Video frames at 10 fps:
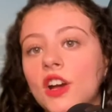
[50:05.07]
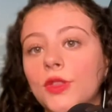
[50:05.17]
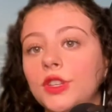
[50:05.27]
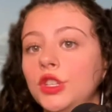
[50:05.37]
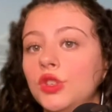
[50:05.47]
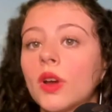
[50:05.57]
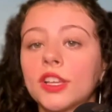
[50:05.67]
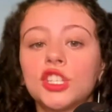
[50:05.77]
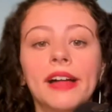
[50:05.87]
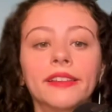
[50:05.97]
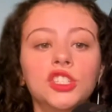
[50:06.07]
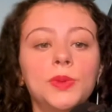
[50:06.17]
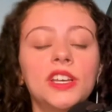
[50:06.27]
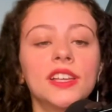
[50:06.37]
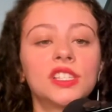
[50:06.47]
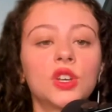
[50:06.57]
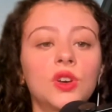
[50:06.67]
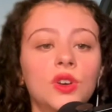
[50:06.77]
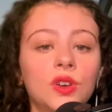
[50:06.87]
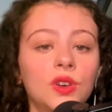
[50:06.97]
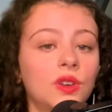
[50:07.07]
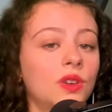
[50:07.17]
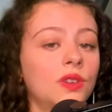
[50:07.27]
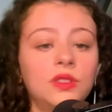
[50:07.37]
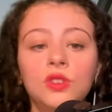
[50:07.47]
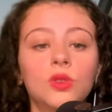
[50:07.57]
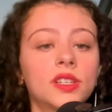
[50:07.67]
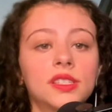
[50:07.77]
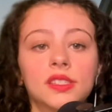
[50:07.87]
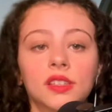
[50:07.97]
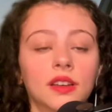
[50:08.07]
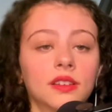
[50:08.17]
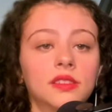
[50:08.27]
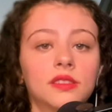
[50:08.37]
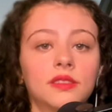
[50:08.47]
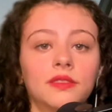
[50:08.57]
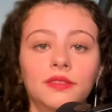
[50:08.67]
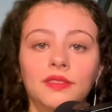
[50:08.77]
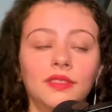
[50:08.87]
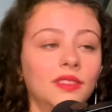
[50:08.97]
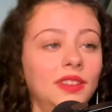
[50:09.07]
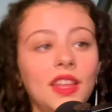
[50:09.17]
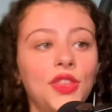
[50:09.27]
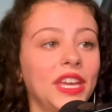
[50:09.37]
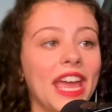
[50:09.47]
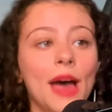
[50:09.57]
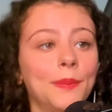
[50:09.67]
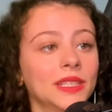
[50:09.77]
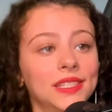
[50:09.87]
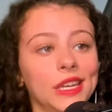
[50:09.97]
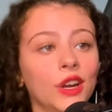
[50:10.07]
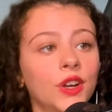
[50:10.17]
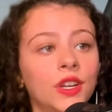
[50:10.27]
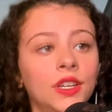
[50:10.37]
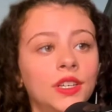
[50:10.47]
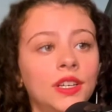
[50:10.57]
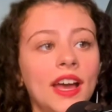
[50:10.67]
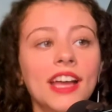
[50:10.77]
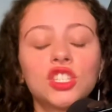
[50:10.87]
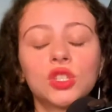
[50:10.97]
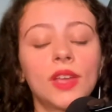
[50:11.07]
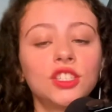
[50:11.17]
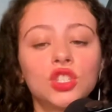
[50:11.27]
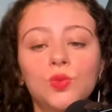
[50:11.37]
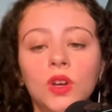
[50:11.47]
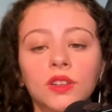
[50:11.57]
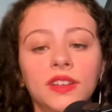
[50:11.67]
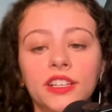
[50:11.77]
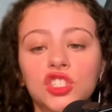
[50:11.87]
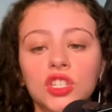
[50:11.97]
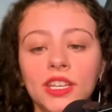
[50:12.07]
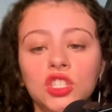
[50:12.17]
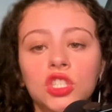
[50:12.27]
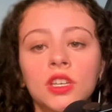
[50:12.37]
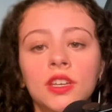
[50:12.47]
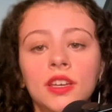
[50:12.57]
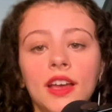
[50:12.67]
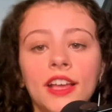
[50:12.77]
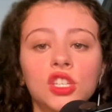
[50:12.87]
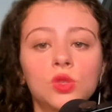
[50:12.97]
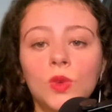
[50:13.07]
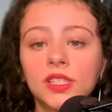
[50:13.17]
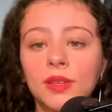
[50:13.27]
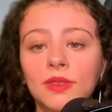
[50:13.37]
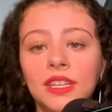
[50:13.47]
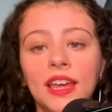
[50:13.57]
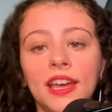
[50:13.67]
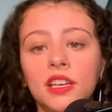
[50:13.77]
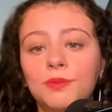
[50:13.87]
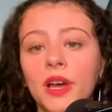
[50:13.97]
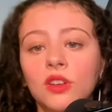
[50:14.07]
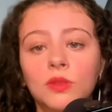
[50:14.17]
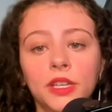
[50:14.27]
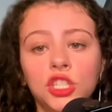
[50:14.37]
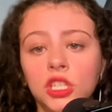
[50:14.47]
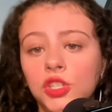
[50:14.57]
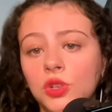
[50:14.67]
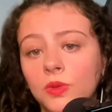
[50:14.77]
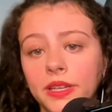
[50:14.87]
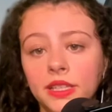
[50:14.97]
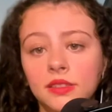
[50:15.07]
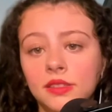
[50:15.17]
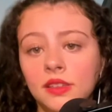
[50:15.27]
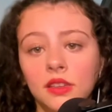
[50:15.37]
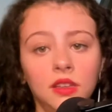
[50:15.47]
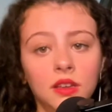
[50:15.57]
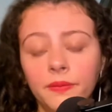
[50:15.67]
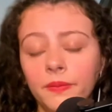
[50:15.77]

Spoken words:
the New York challenge because New York sucks. Nothing happens here. I just want an exchange. I just want something that I could buy all my sheesh coins, you know?